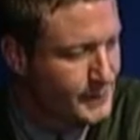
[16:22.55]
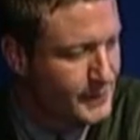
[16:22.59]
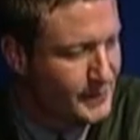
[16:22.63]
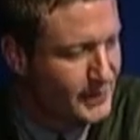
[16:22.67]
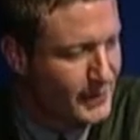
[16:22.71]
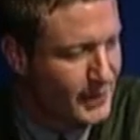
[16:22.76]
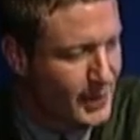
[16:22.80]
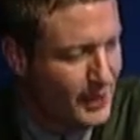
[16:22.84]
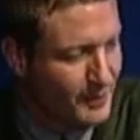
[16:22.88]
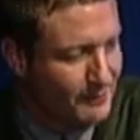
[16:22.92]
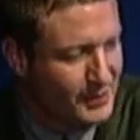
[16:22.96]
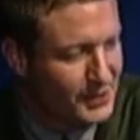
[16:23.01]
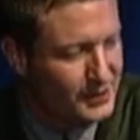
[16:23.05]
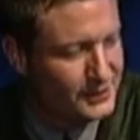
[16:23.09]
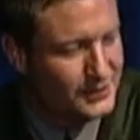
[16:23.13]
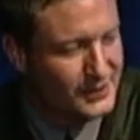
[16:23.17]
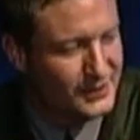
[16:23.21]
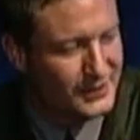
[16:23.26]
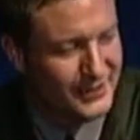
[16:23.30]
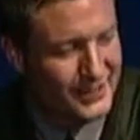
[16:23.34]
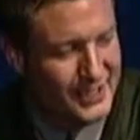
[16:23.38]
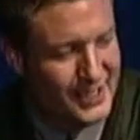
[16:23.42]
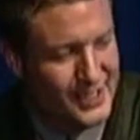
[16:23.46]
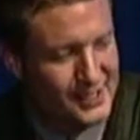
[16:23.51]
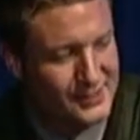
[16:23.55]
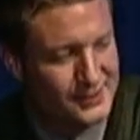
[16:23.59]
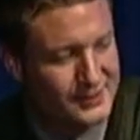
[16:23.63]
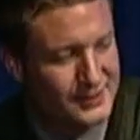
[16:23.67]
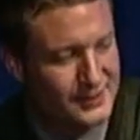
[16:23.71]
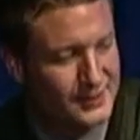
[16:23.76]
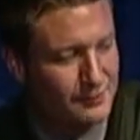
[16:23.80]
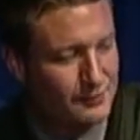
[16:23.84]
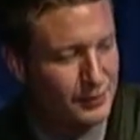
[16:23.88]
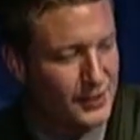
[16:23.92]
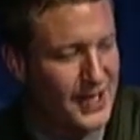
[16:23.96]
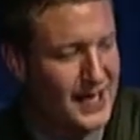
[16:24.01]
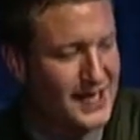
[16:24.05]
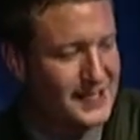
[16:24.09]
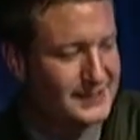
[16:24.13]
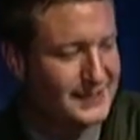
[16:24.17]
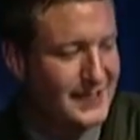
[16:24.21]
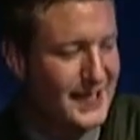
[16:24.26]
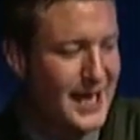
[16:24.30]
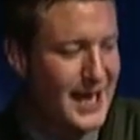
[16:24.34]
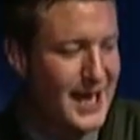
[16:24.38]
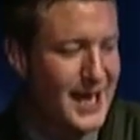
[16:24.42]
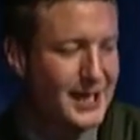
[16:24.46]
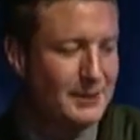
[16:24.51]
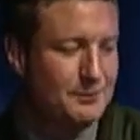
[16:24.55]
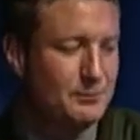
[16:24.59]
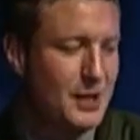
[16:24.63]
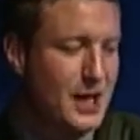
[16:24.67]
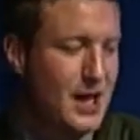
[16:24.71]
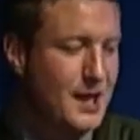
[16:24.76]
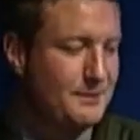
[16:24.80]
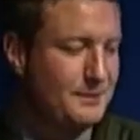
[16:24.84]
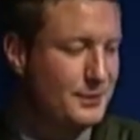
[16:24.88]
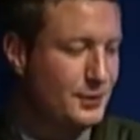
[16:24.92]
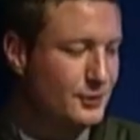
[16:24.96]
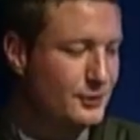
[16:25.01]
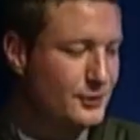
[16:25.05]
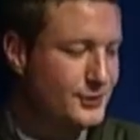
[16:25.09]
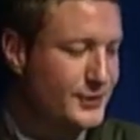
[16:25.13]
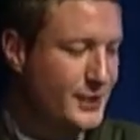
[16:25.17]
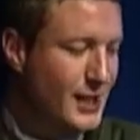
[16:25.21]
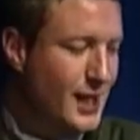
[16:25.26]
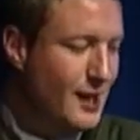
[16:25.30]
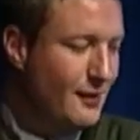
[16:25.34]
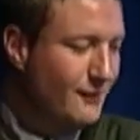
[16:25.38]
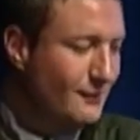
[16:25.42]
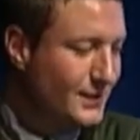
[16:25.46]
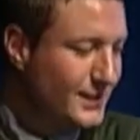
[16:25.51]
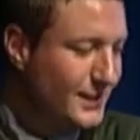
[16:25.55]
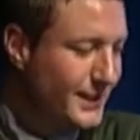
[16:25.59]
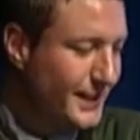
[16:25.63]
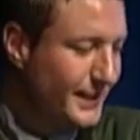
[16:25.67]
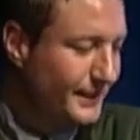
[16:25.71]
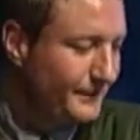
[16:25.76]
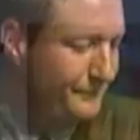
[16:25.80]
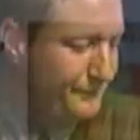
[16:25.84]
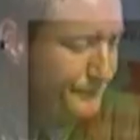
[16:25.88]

And I mentioned the Kansas Nebraska Act, popular sovereignty.